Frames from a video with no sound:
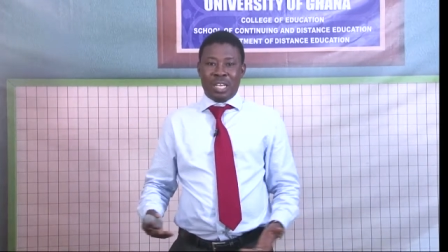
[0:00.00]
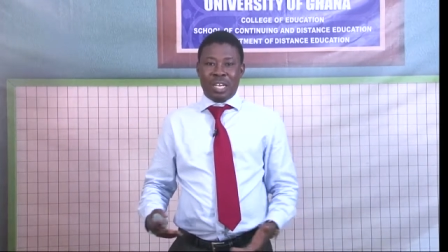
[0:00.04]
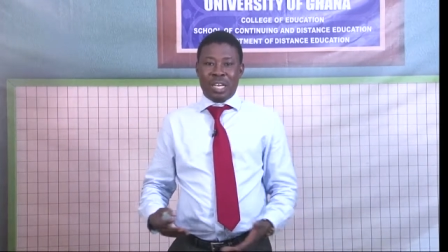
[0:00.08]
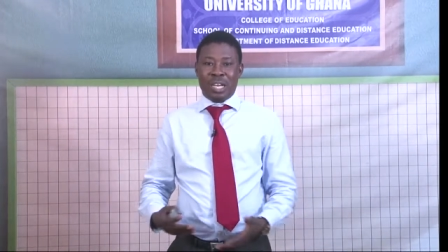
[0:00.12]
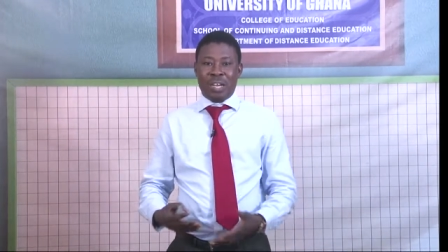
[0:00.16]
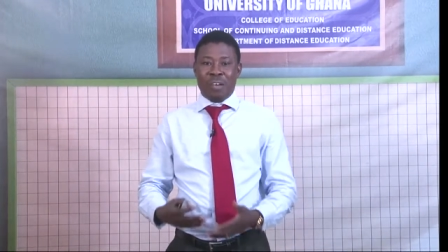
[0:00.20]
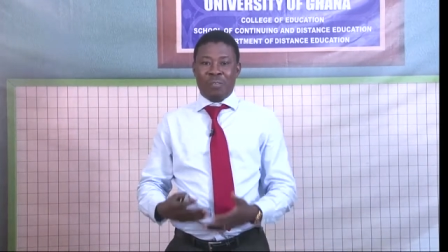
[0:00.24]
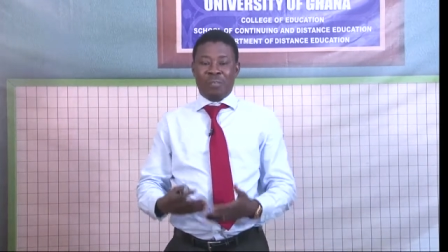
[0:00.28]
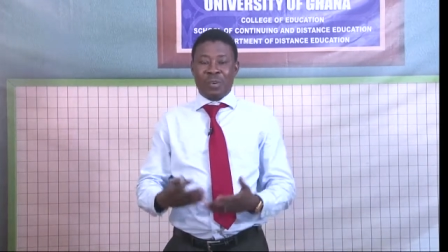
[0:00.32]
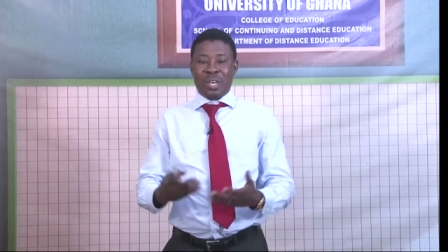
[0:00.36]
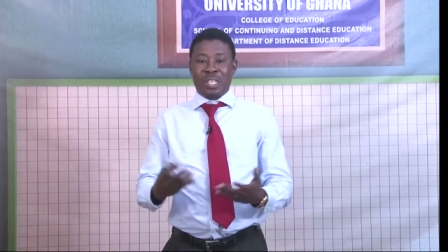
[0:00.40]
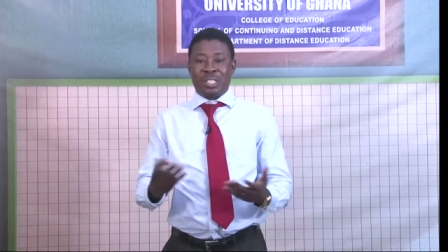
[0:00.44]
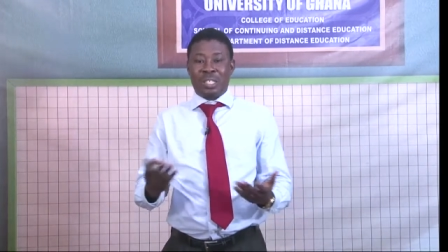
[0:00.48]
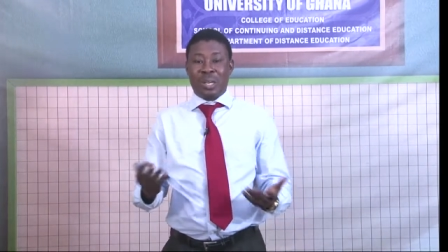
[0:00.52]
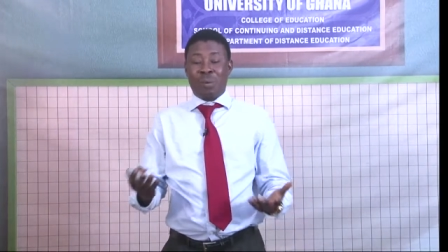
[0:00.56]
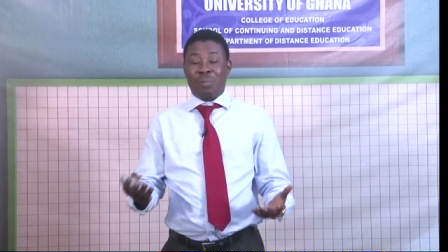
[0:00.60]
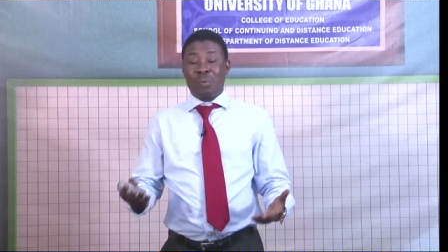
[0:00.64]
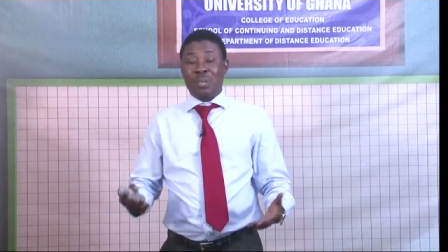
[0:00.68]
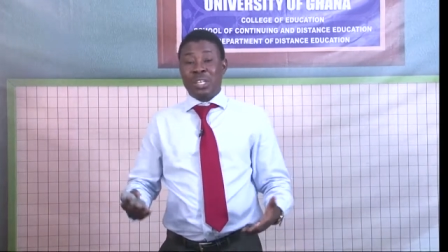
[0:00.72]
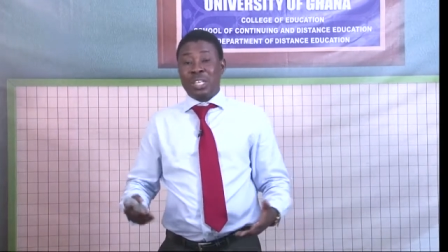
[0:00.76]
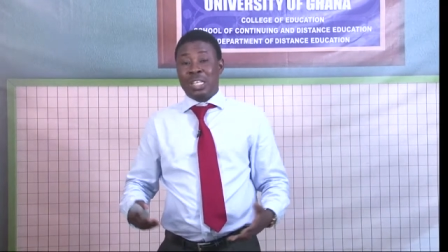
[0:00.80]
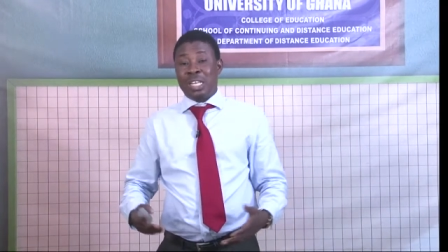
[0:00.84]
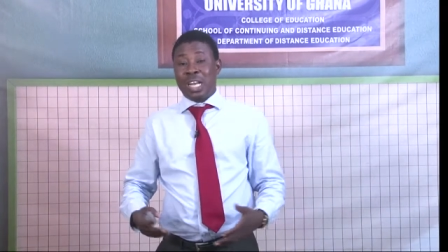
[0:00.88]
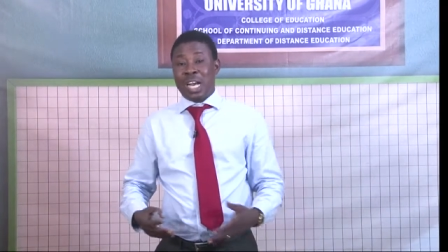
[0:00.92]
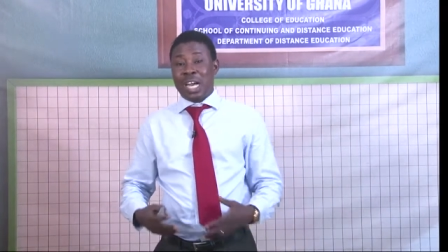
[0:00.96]
Uh, for
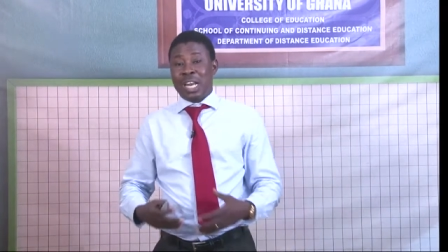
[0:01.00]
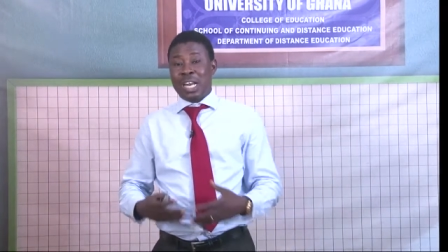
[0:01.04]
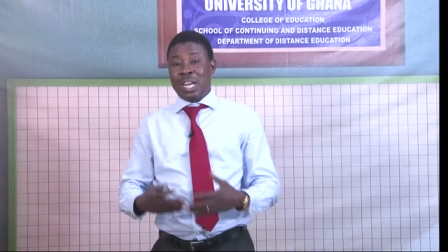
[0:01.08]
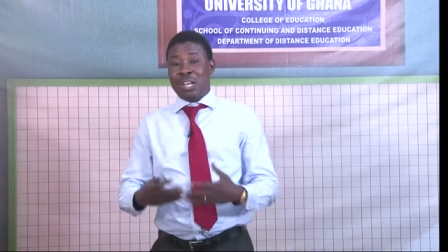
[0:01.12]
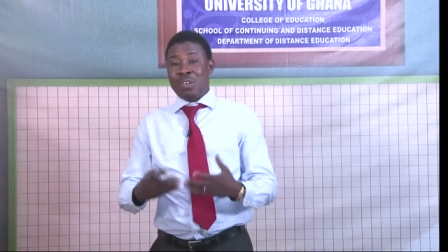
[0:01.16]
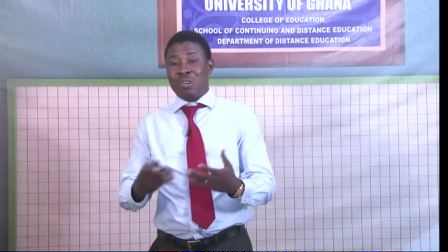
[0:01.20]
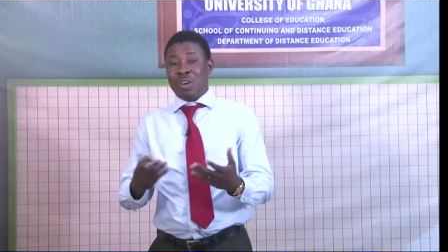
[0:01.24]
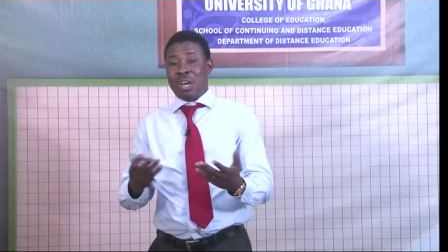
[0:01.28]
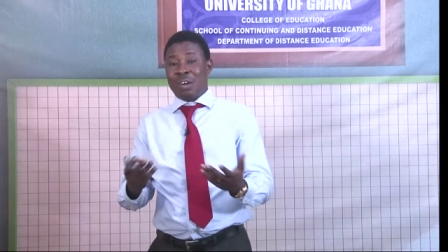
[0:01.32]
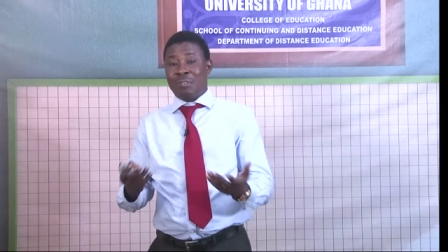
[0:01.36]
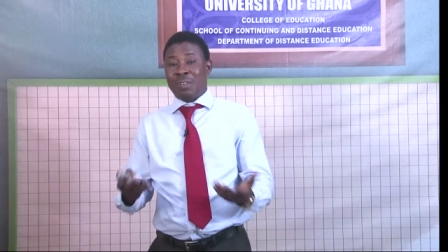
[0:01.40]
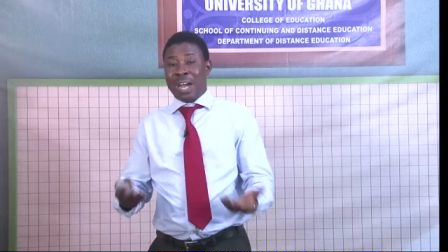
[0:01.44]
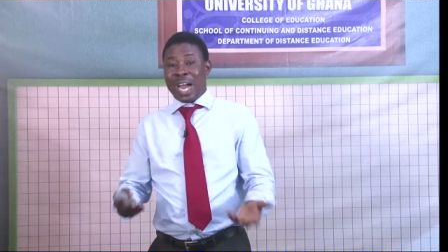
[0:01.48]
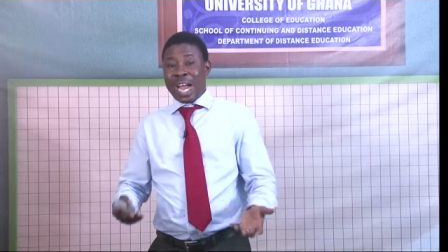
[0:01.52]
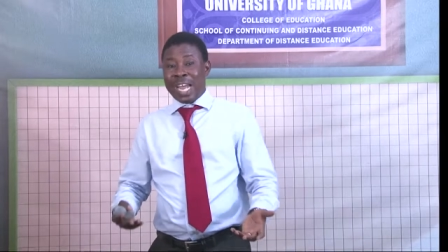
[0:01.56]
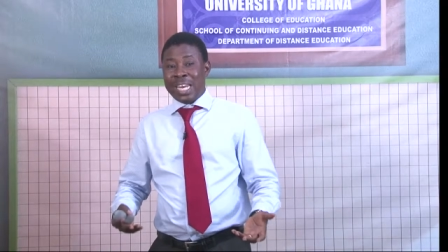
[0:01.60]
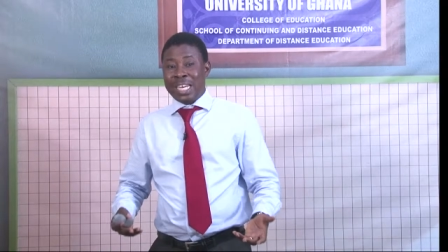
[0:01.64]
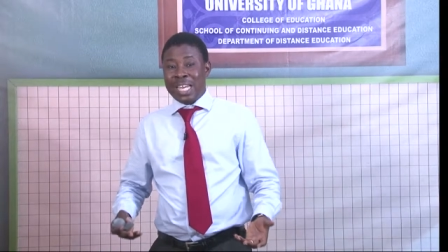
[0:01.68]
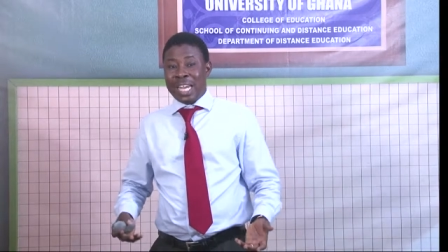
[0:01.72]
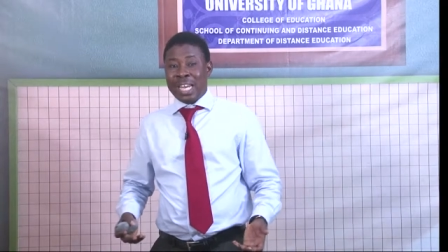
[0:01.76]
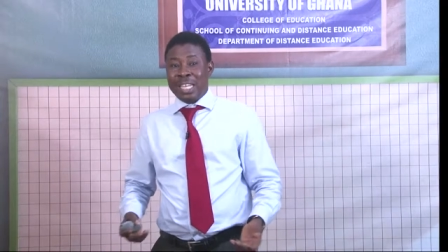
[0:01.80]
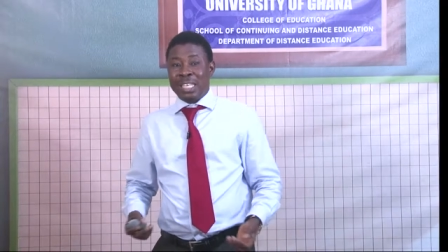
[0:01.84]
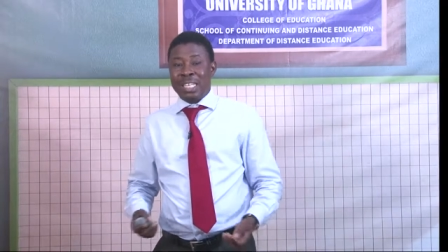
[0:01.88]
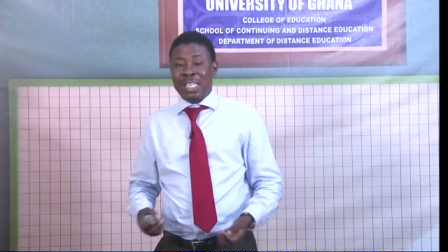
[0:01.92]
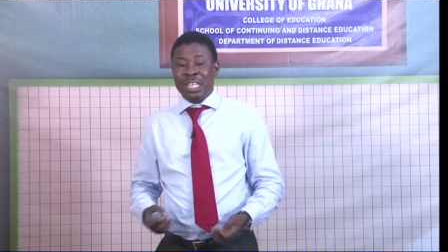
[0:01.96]
example, in Ghana, you have
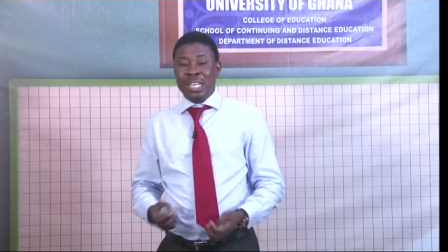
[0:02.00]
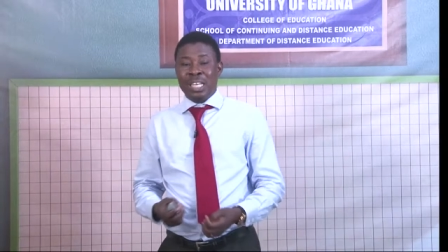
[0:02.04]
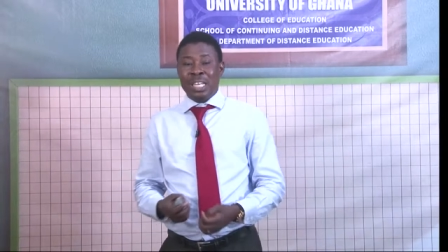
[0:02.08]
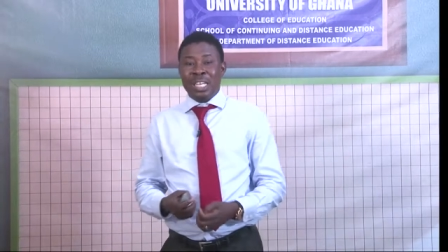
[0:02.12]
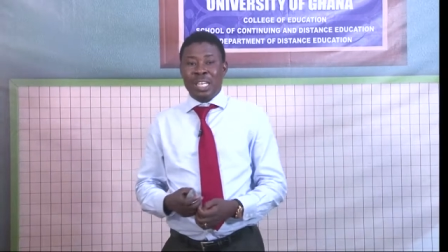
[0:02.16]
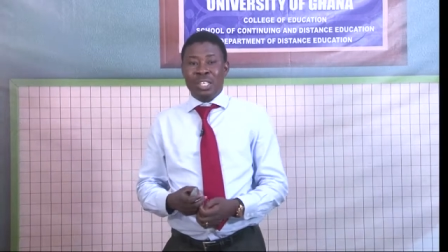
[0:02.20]
IDEG,